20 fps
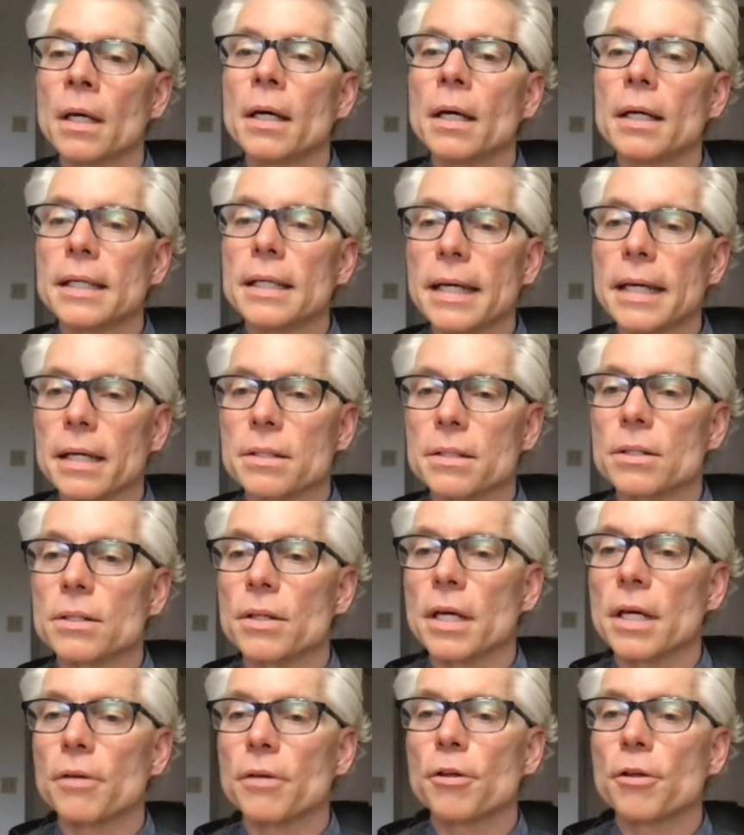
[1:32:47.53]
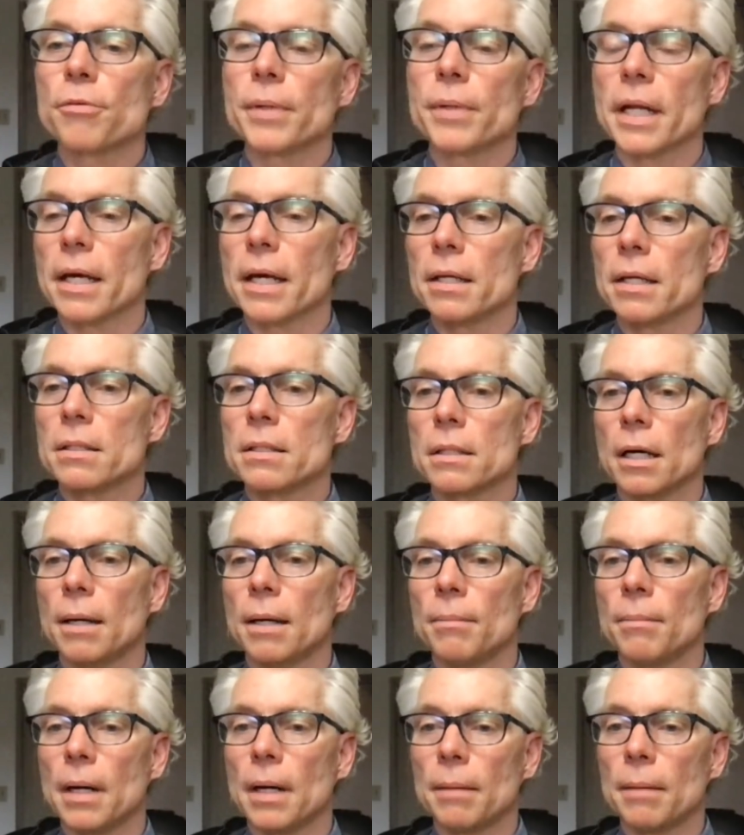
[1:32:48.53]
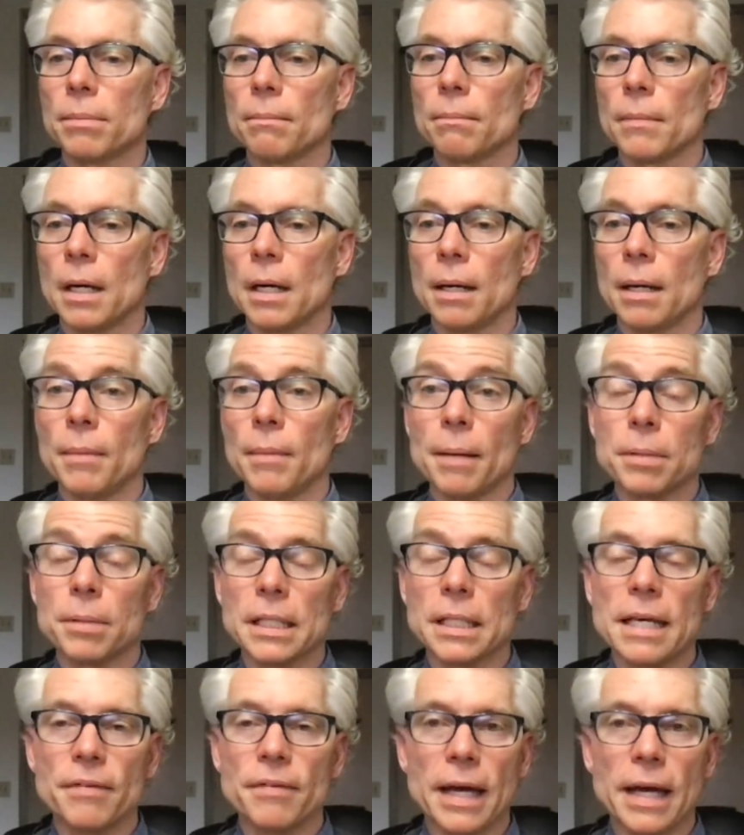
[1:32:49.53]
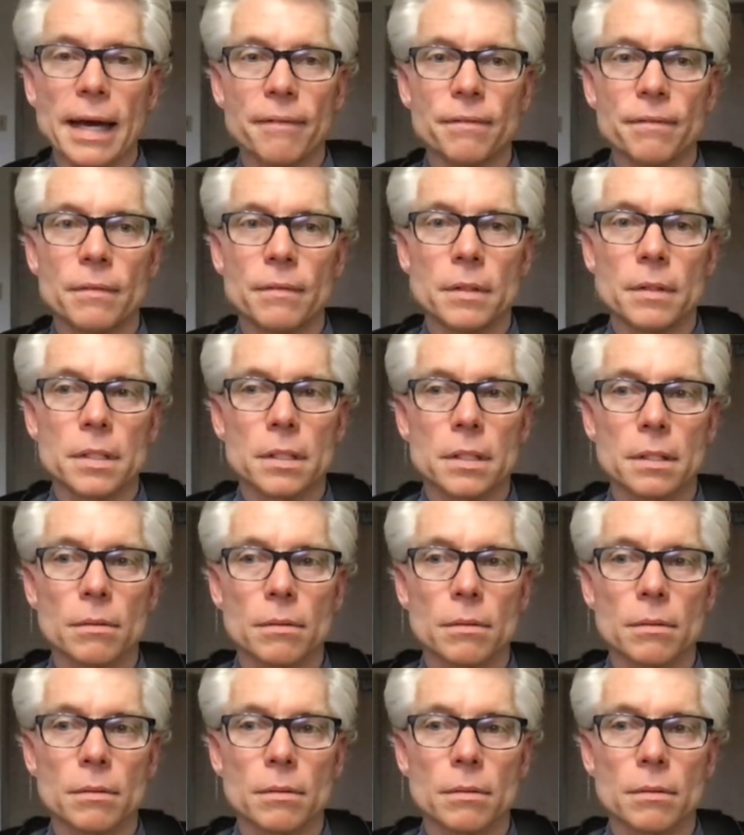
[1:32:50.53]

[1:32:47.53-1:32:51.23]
Yes, so the other 3 days, I believe I haven't